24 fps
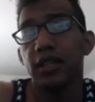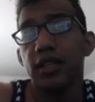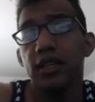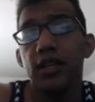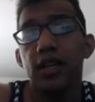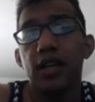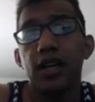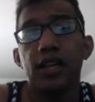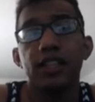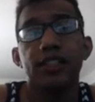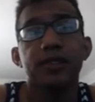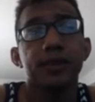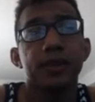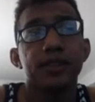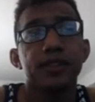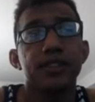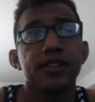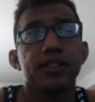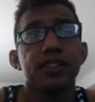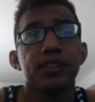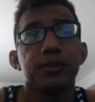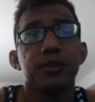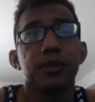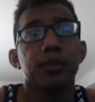especially
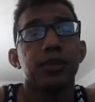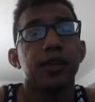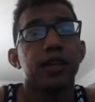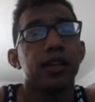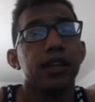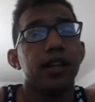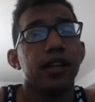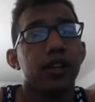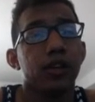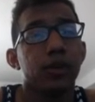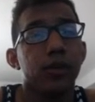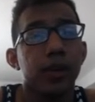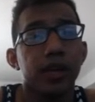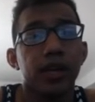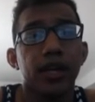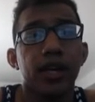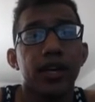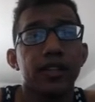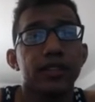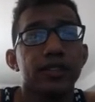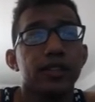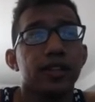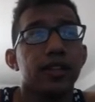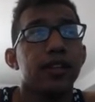since we play a lot of quick
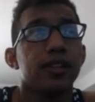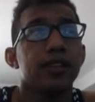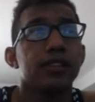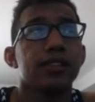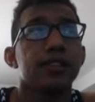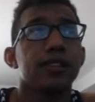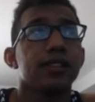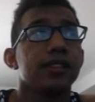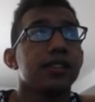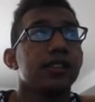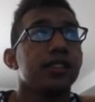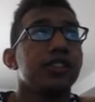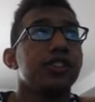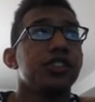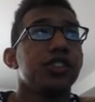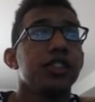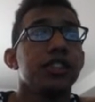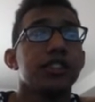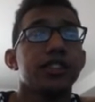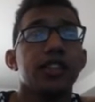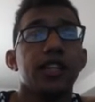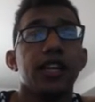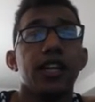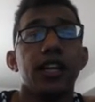cast cards.
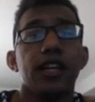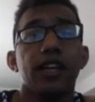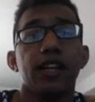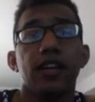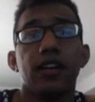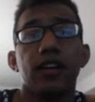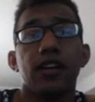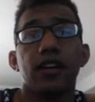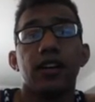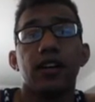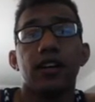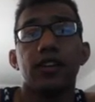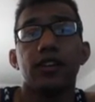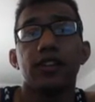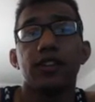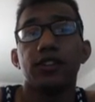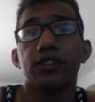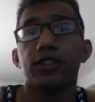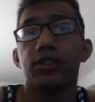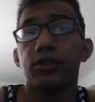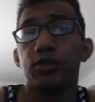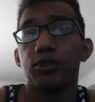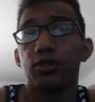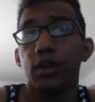Just like the
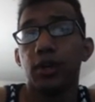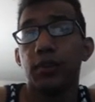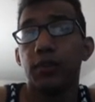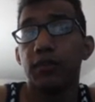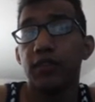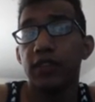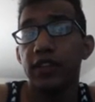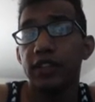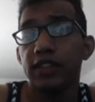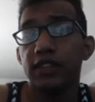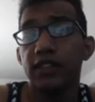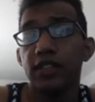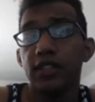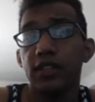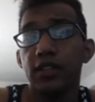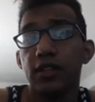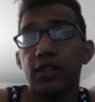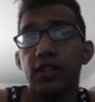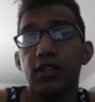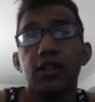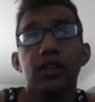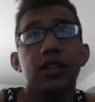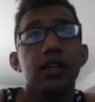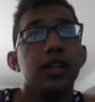2-drop Feasting,
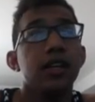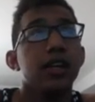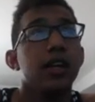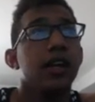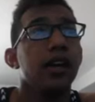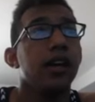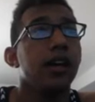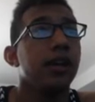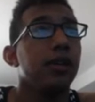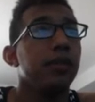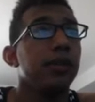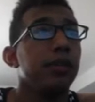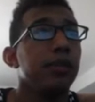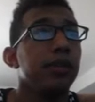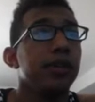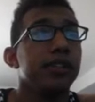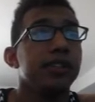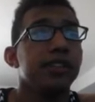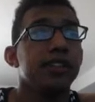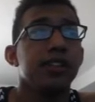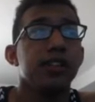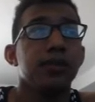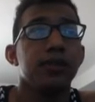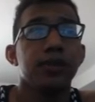we play
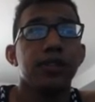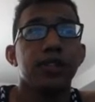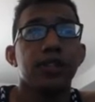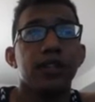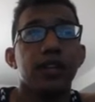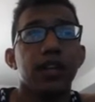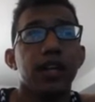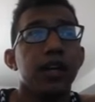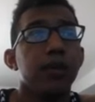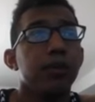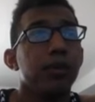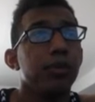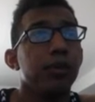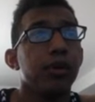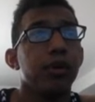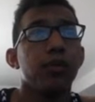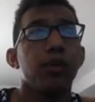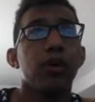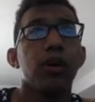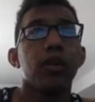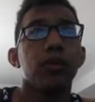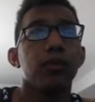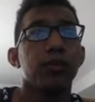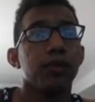Seal of Wind and Light, we play
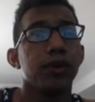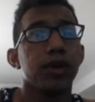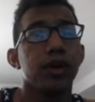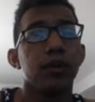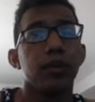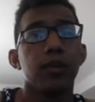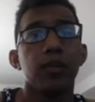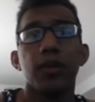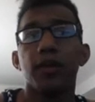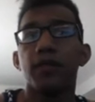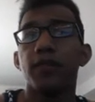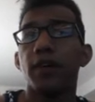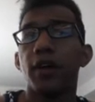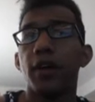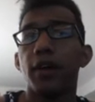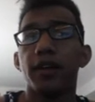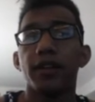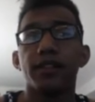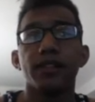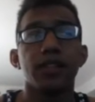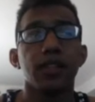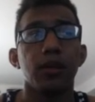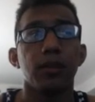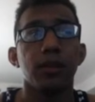Wall of Wind, we play Faria
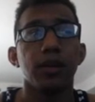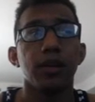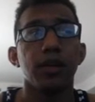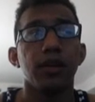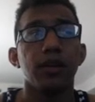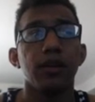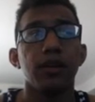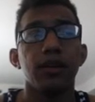Summon,